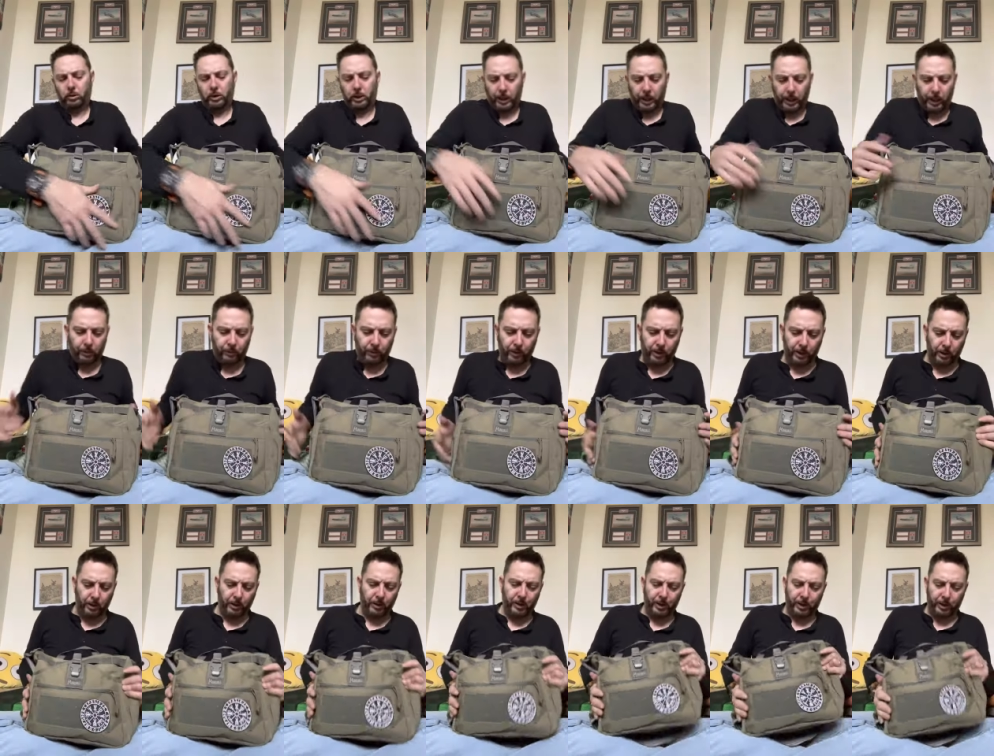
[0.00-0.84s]
area that
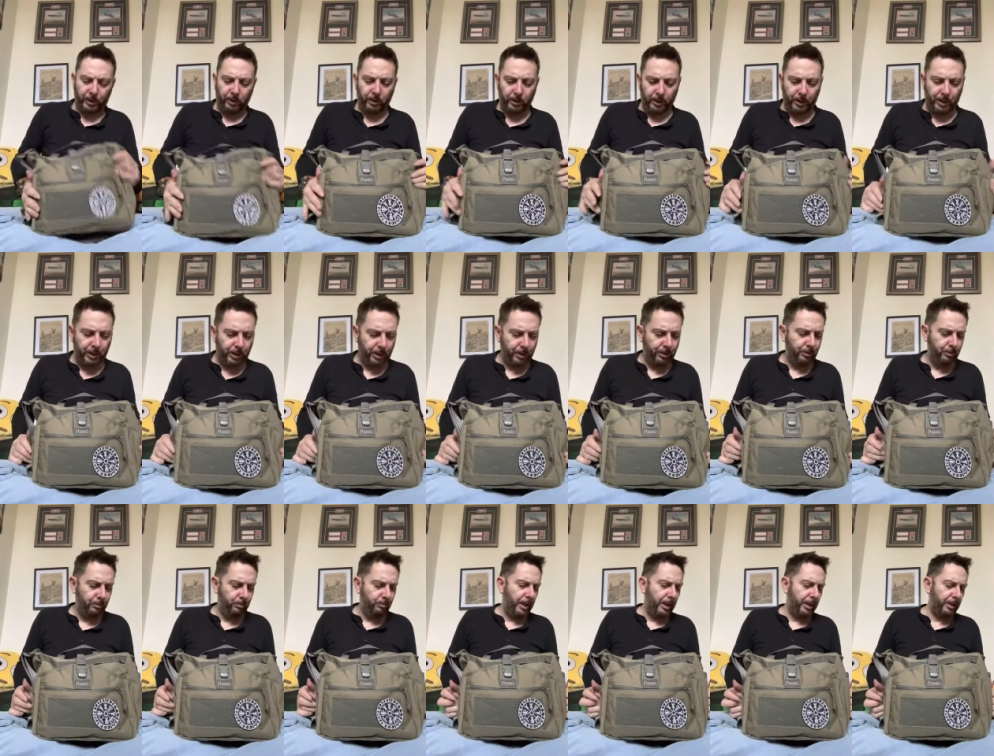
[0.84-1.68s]
I think this
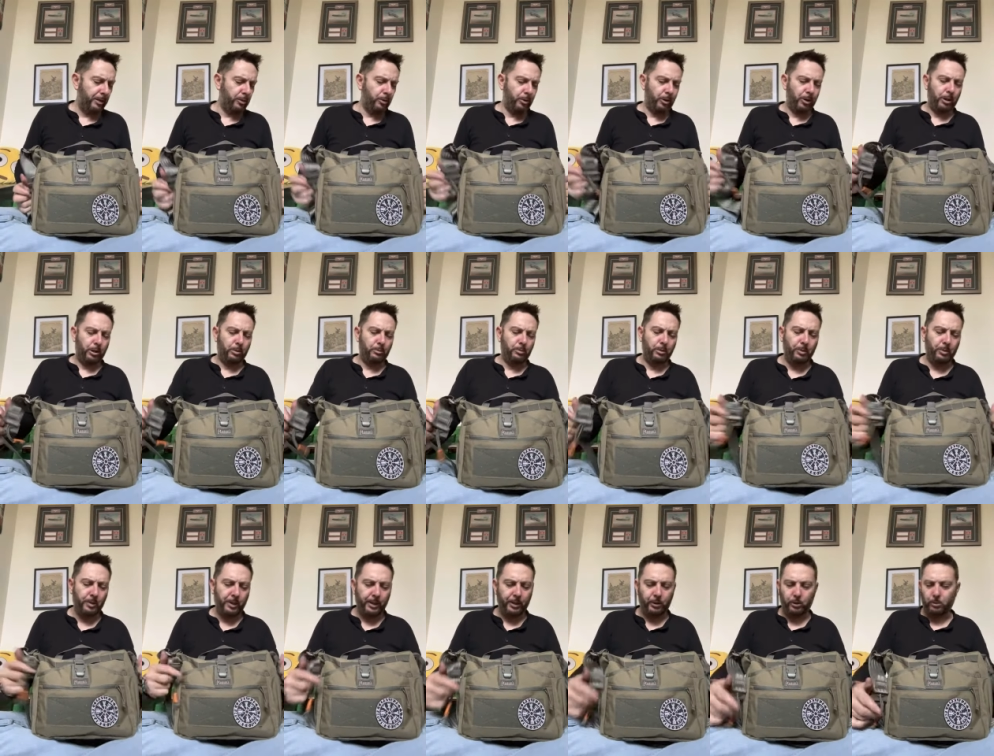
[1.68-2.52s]
bag does come
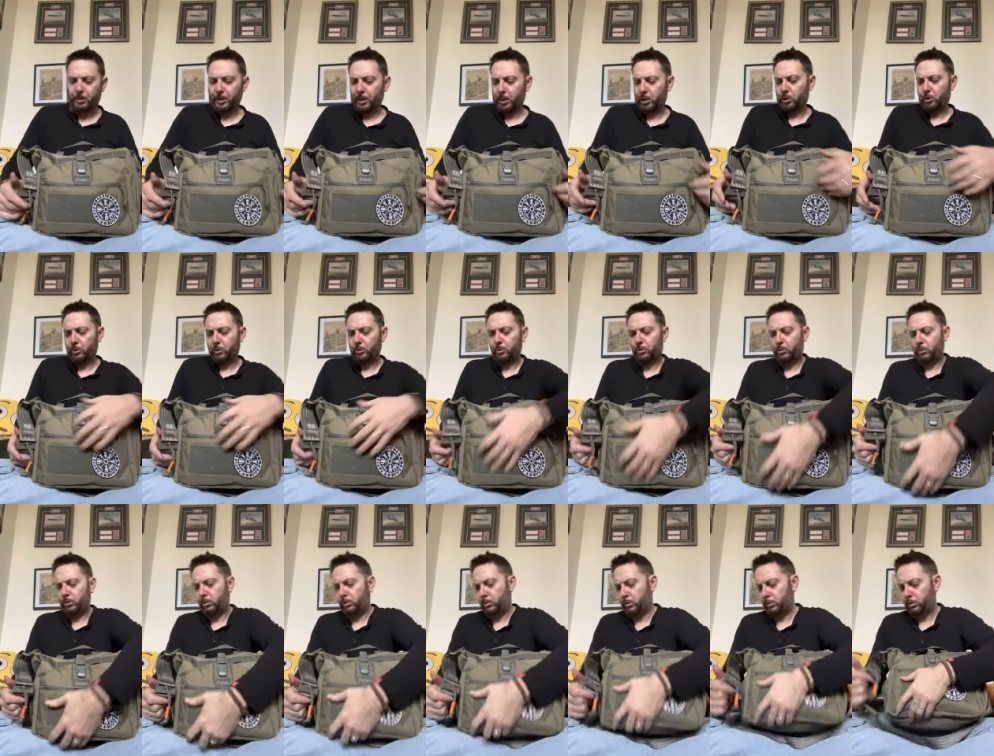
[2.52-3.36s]
up a little bit short
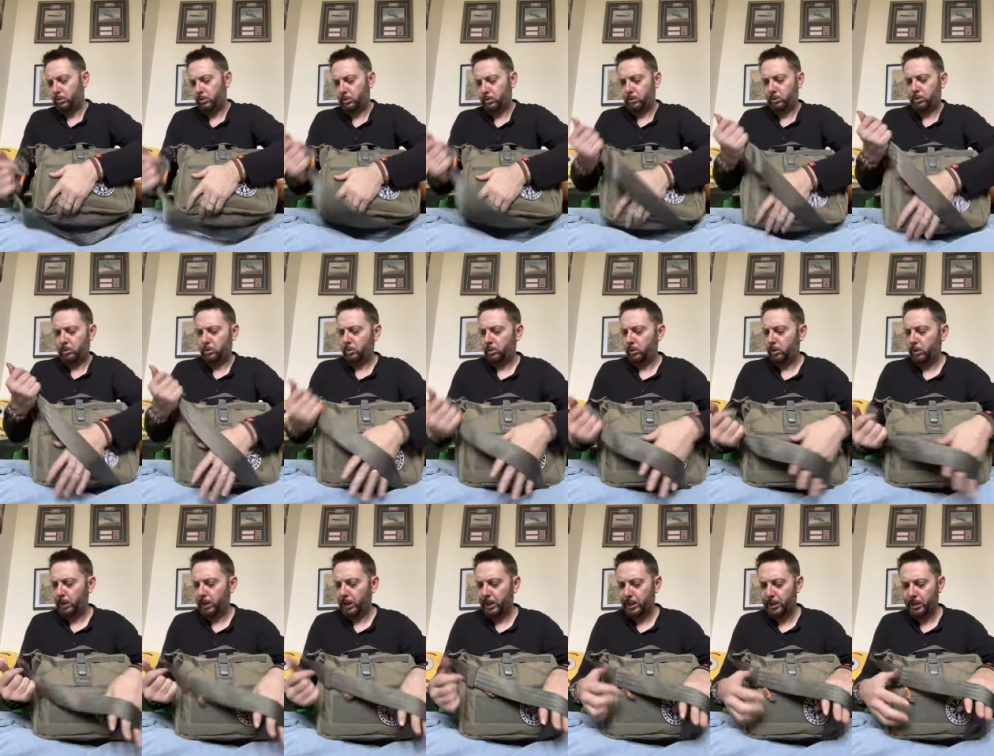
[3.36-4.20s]

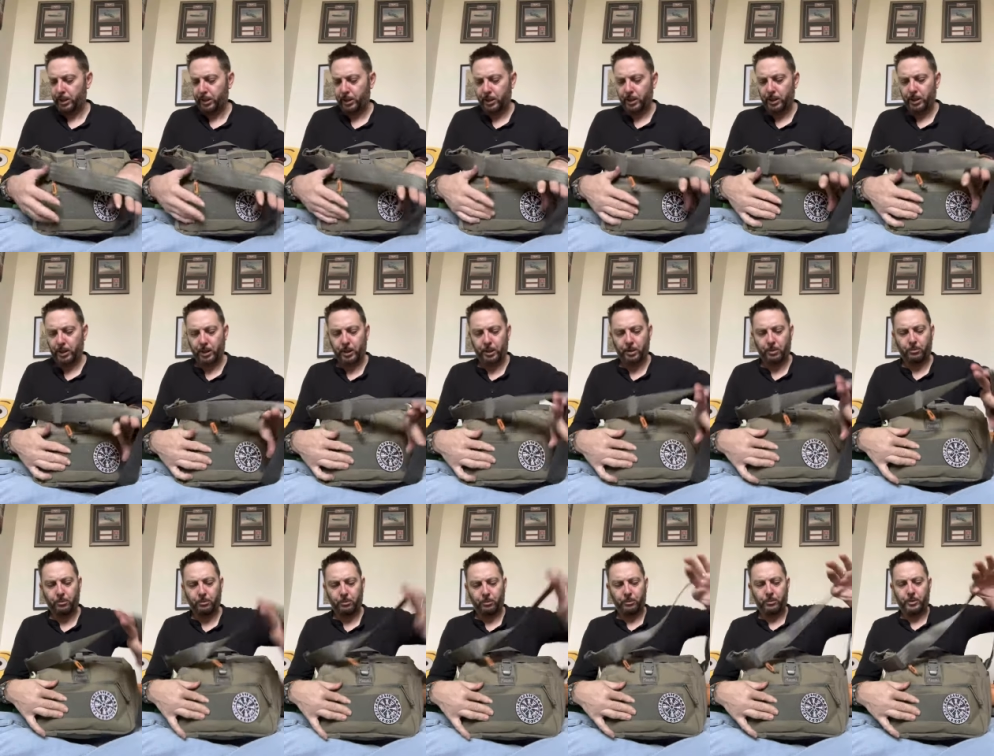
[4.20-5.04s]
is the uh,
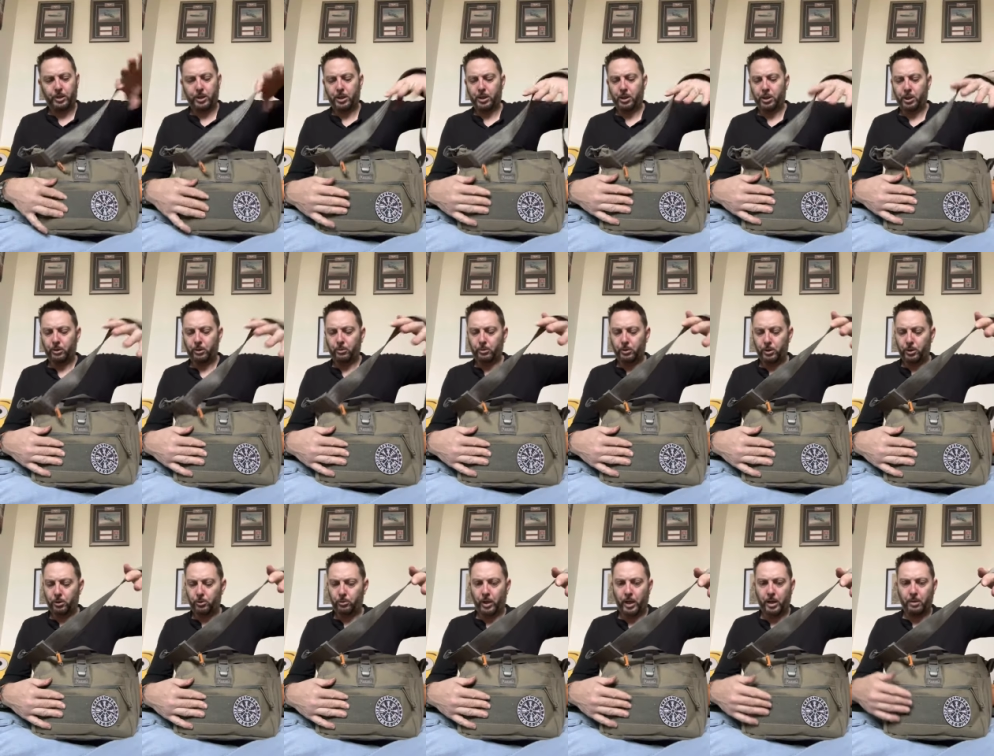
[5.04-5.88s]
is the shoulder
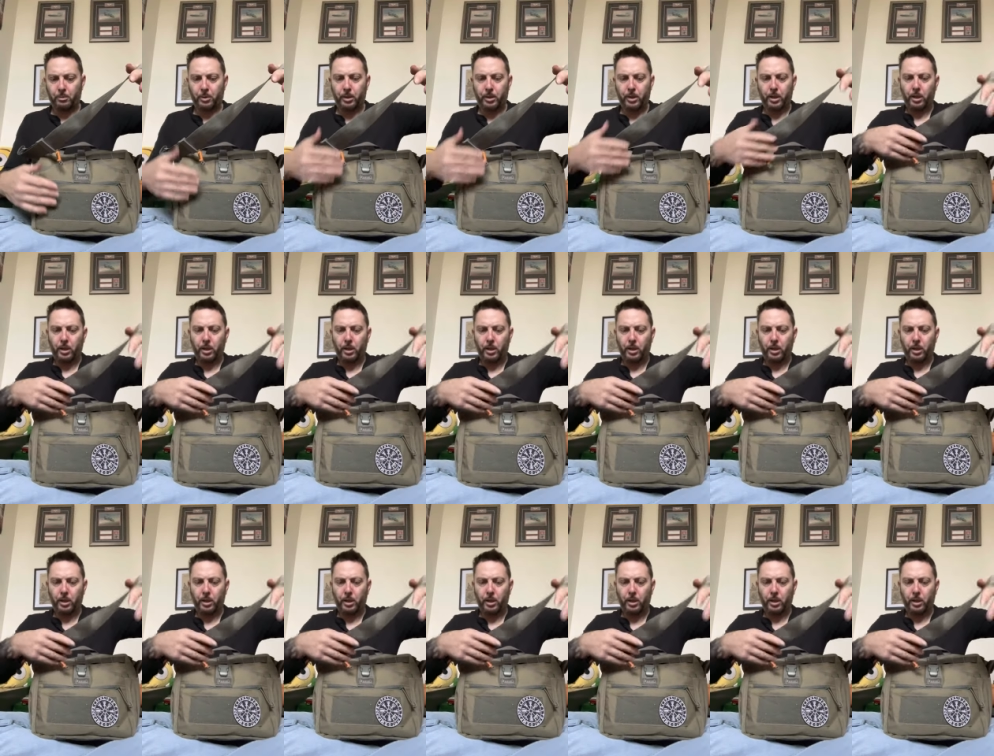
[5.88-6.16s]
strap,